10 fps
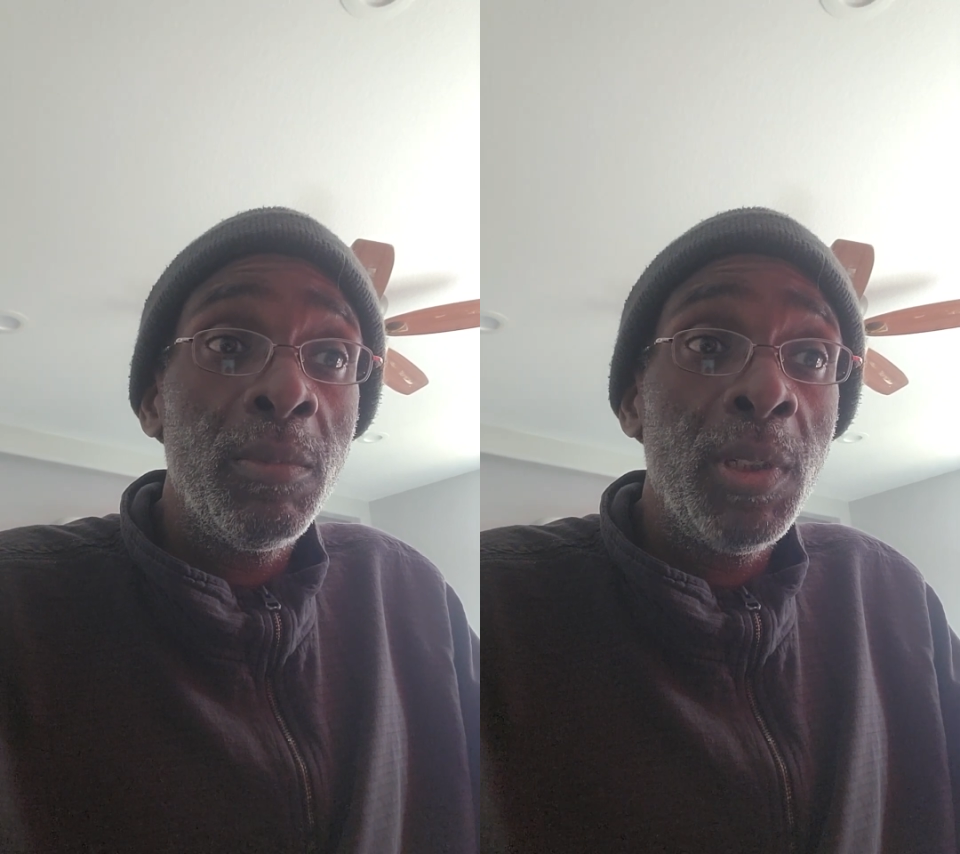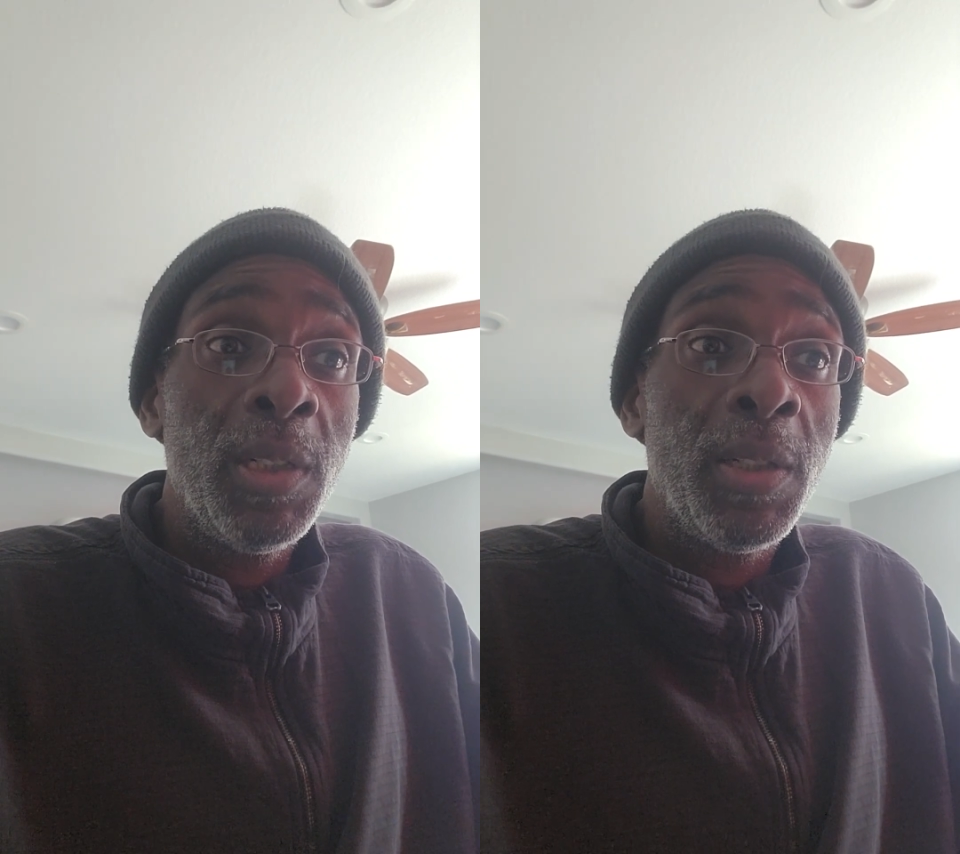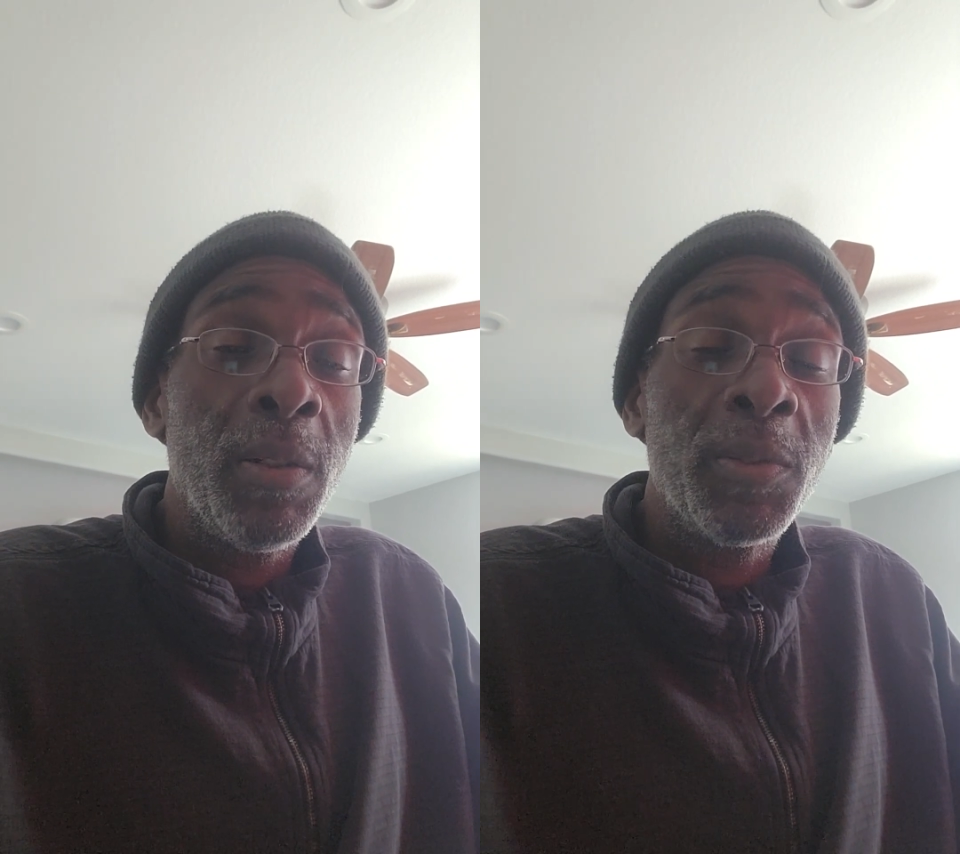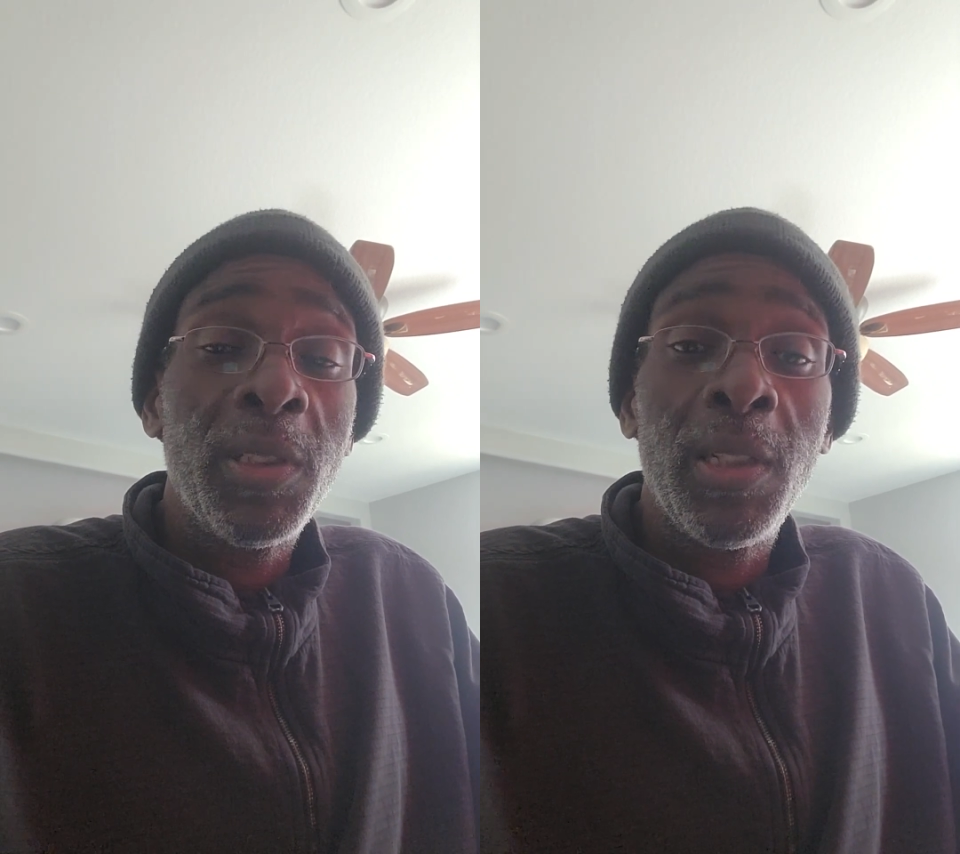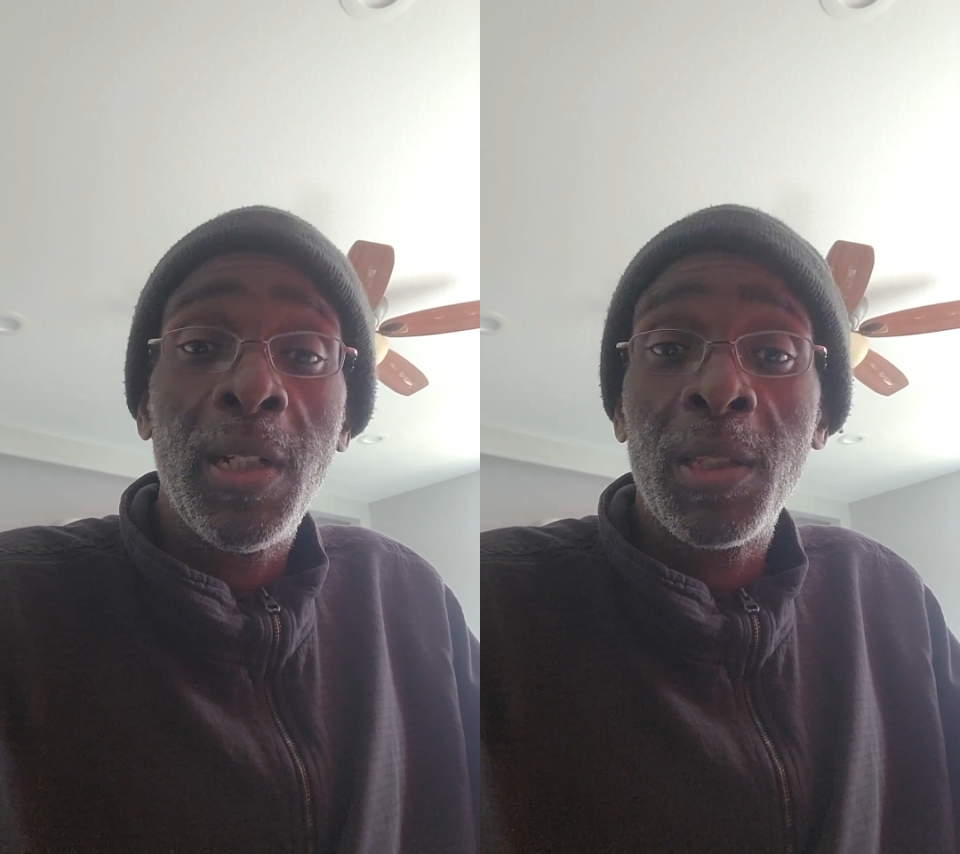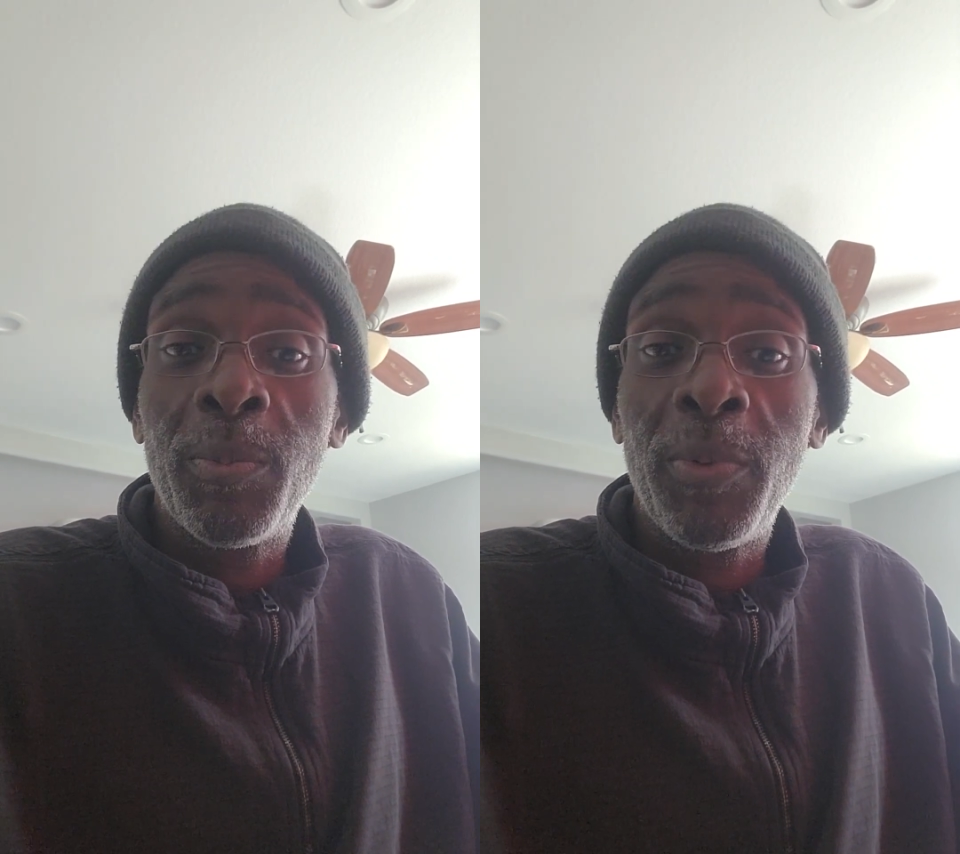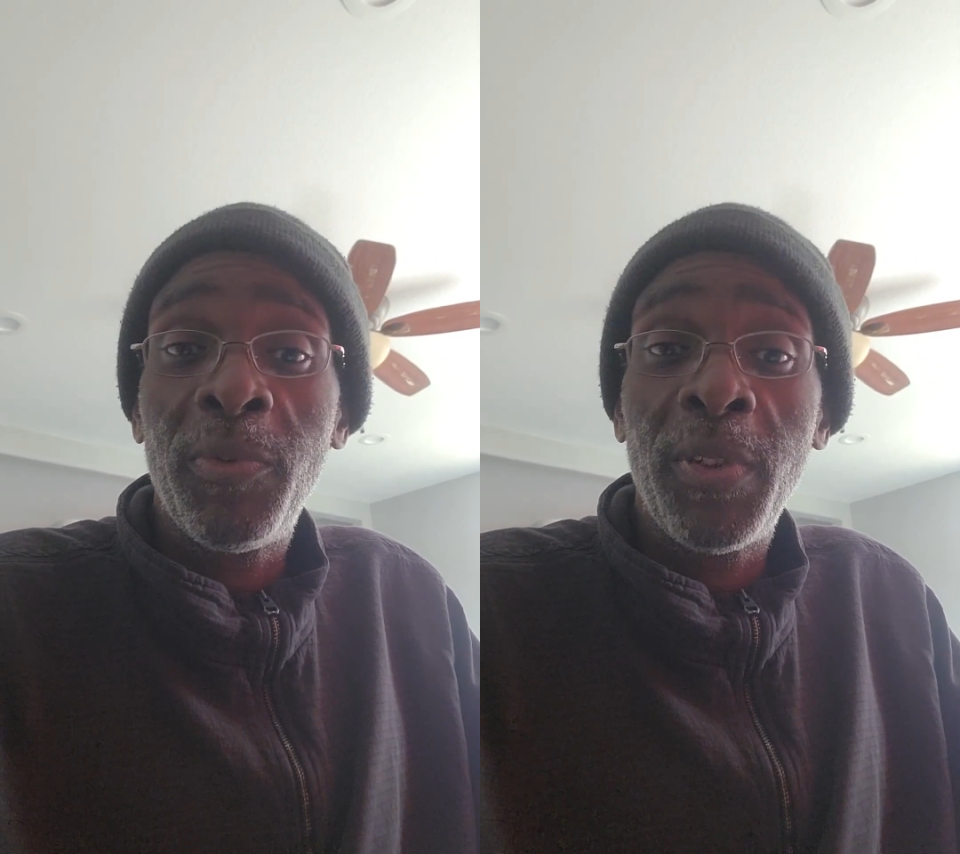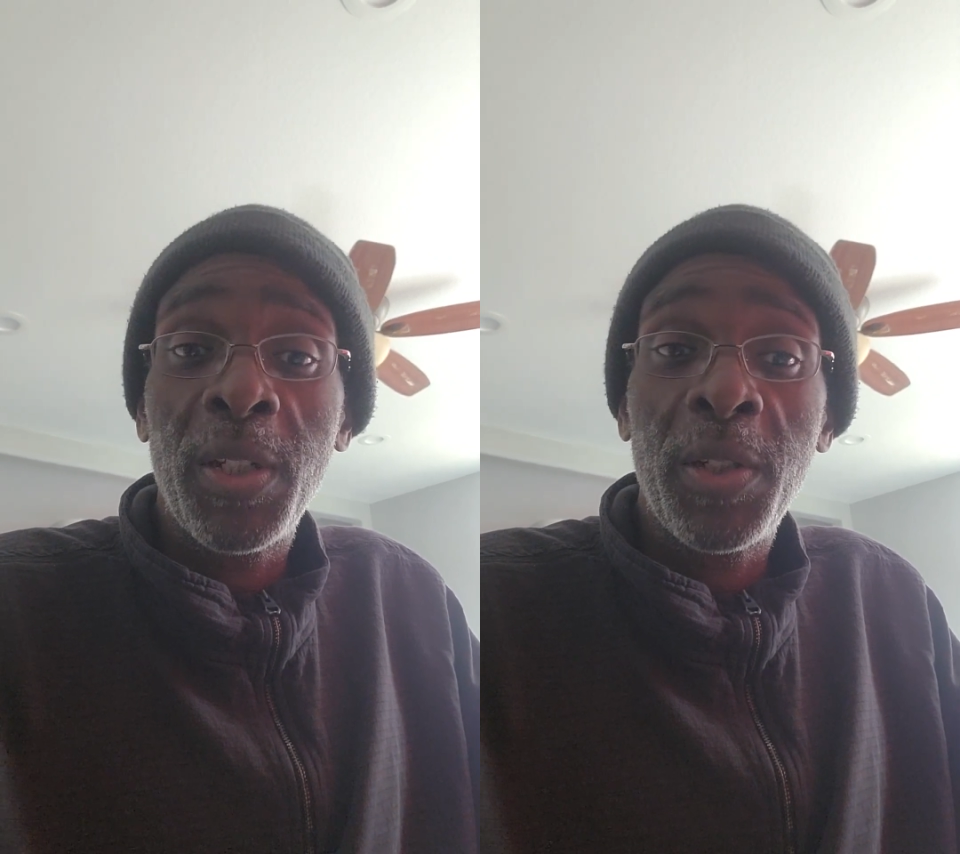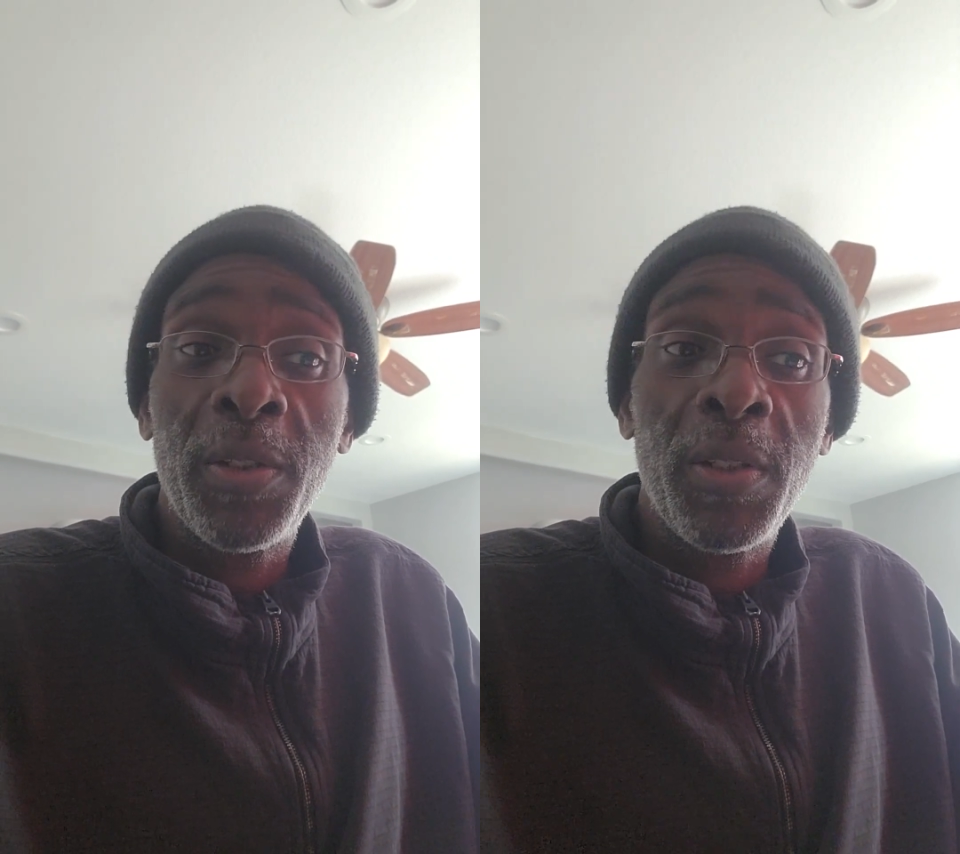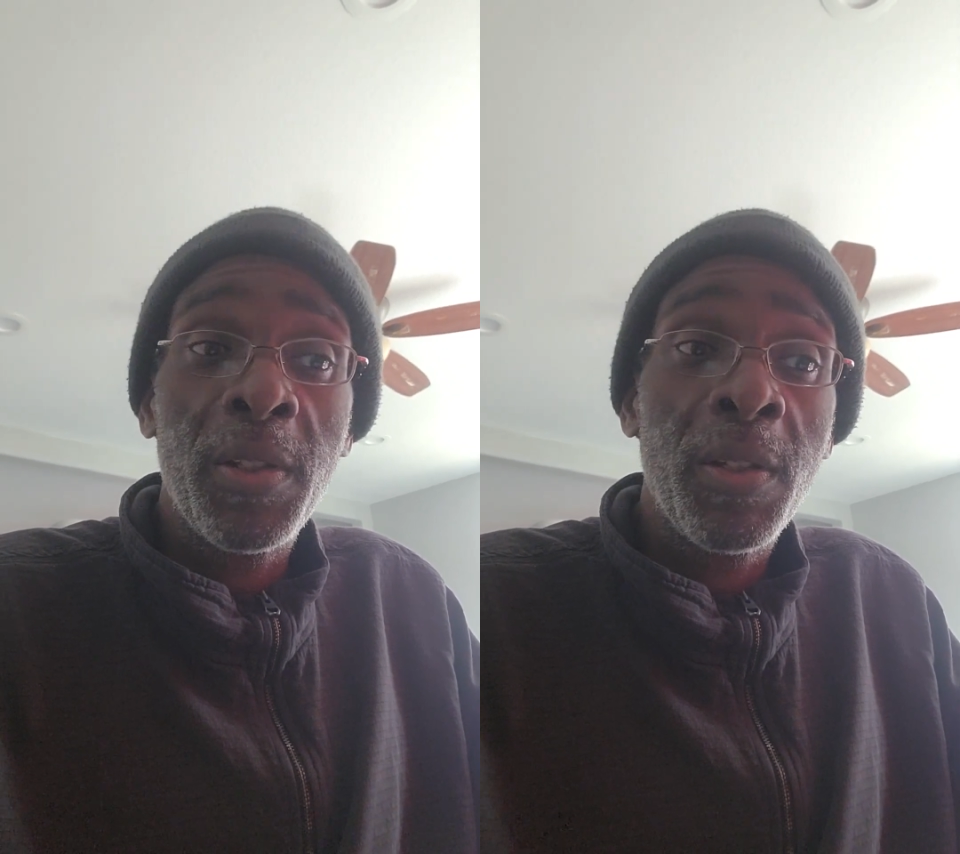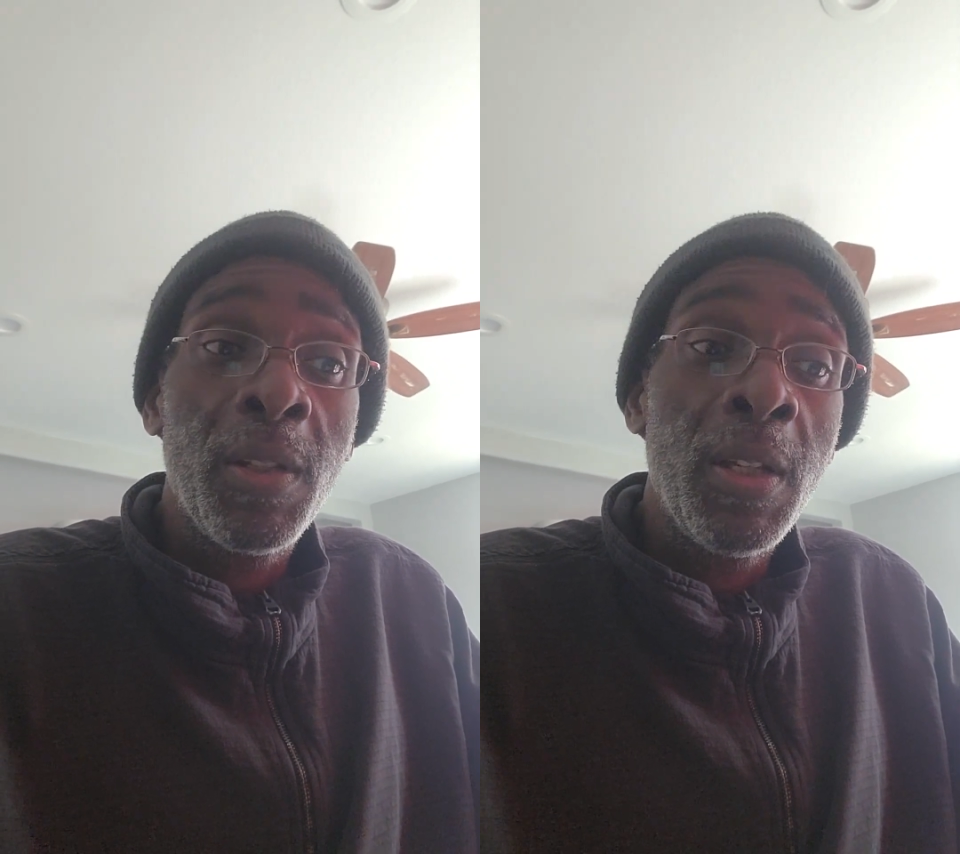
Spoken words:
adults in other professions